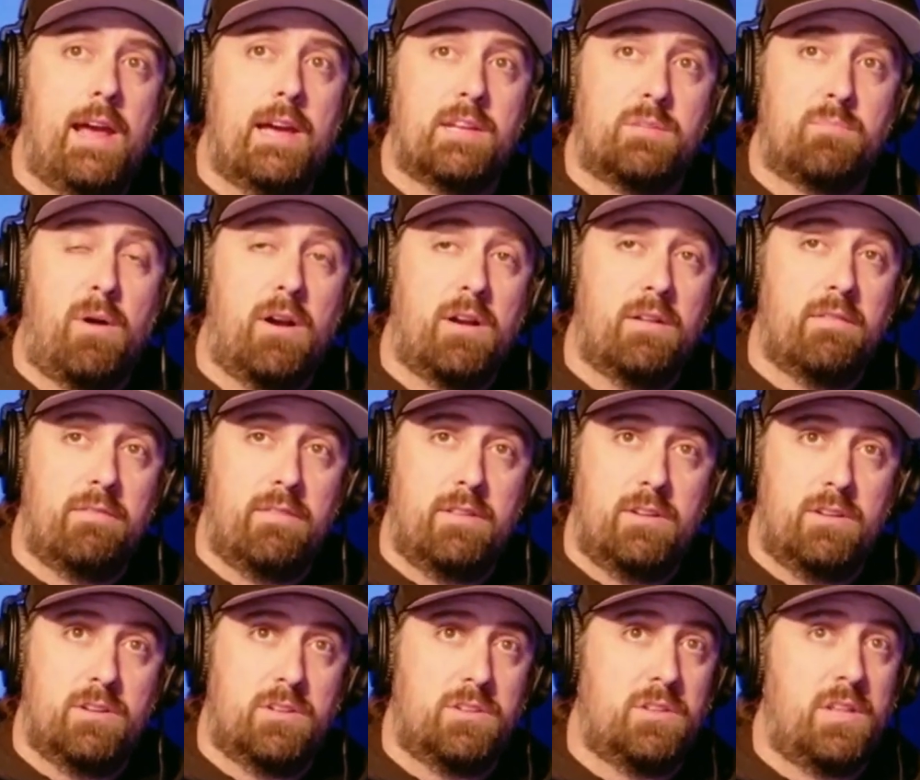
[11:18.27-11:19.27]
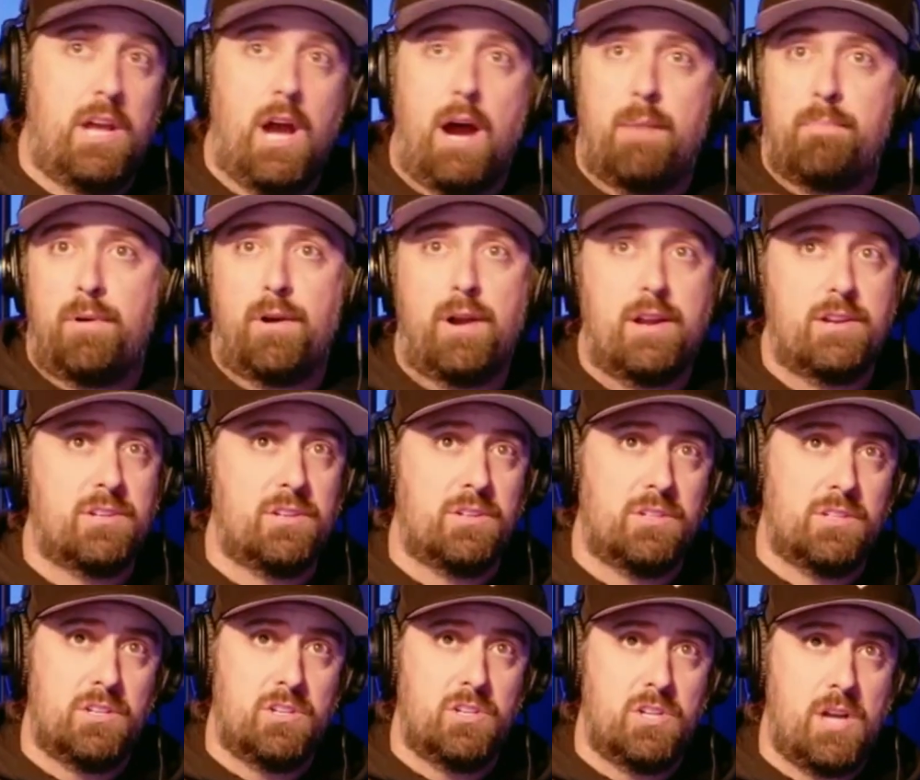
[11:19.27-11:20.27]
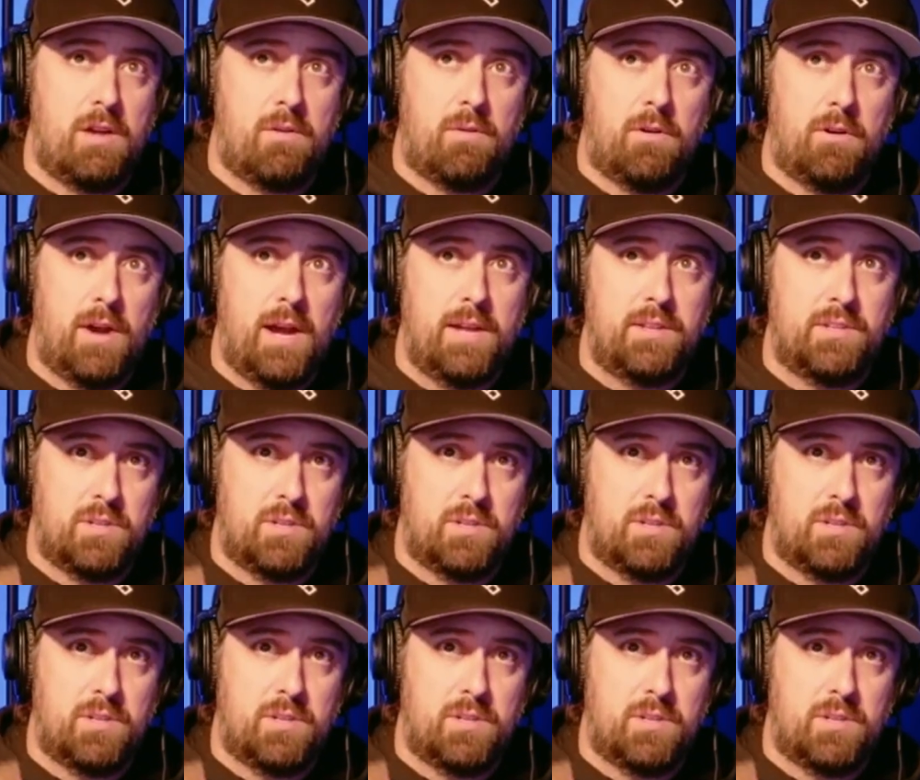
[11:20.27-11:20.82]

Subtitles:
as part of just the operations in general, right?